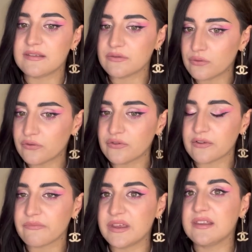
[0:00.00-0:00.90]
It's also
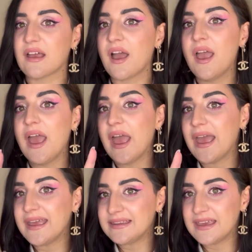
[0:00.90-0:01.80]
something that
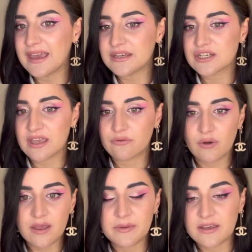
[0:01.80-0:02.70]
any age can
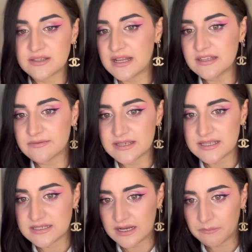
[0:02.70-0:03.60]
wear, because let's face
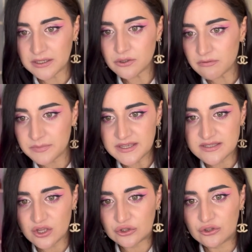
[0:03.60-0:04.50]
it, like Margot Robbie is
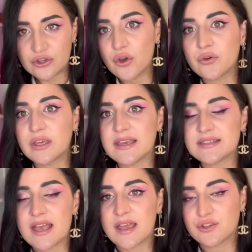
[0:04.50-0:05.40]
not the
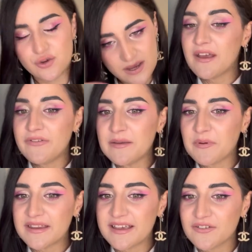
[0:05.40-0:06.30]
youngest actress. I think
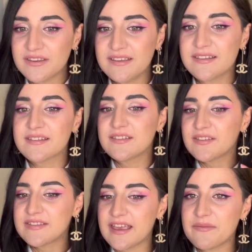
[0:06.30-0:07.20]
Prada Candy is the
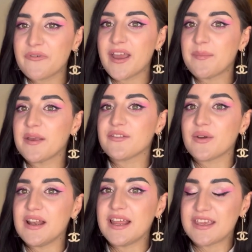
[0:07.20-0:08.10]
same vibe as
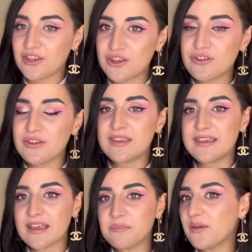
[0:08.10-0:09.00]
well, like it
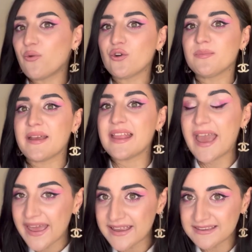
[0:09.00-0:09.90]
can be worn by
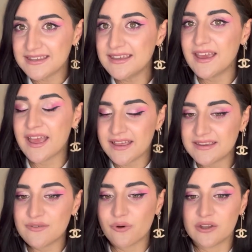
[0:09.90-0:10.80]

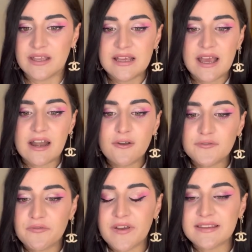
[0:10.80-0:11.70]
anyone. I love
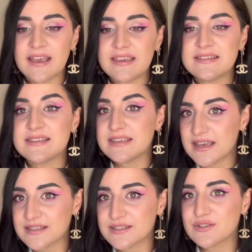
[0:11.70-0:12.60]
the fact that it's,
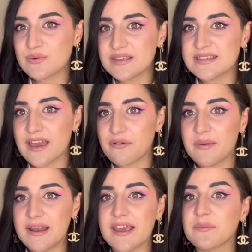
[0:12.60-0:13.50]
yes, sweet
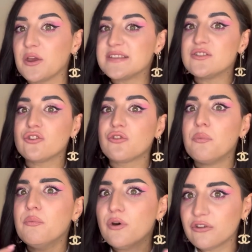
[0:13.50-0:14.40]
caramel-like, but it's not the
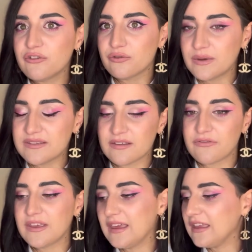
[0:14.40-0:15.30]
most sweetest
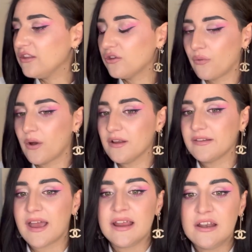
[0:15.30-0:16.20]
thing in the world.
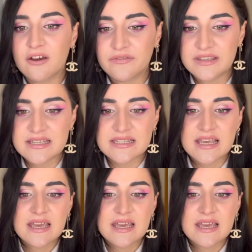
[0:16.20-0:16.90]
I love this.